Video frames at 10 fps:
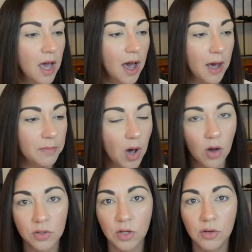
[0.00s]

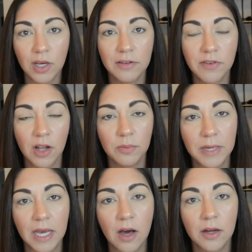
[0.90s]
Also, you can follow
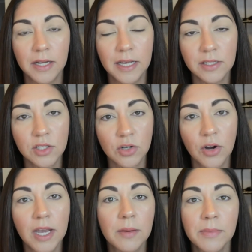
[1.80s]
me on
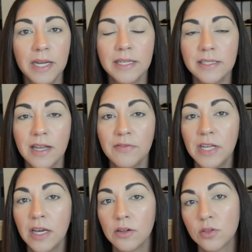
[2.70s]
Instagram. It is
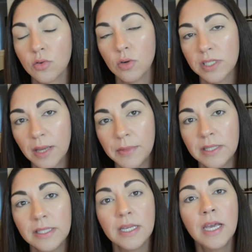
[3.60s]

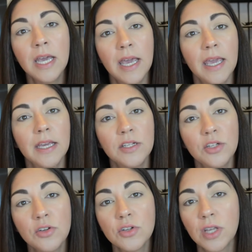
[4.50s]
Stephanie_Simmons. And
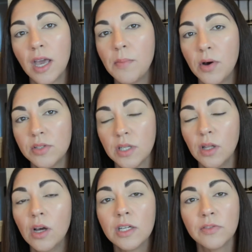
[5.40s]
usually I post the
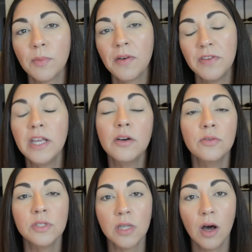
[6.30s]
looks for my
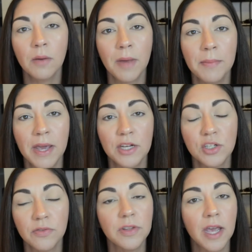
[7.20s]
videos on my page
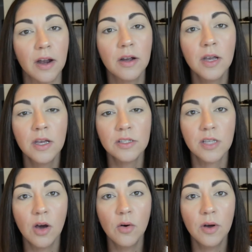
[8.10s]
over there.
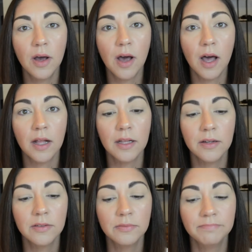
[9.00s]
So
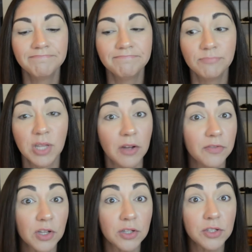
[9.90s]
without
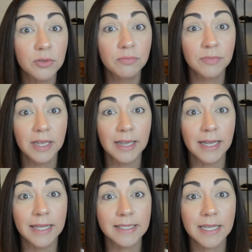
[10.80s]
further ado,
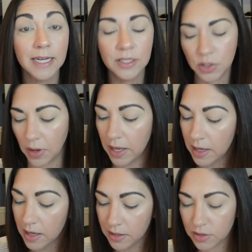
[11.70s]
let's get into it.
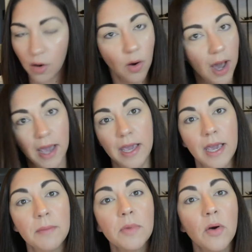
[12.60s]
So I
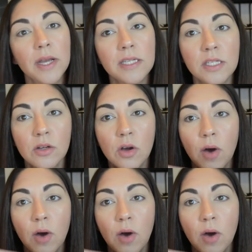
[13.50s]
am going to go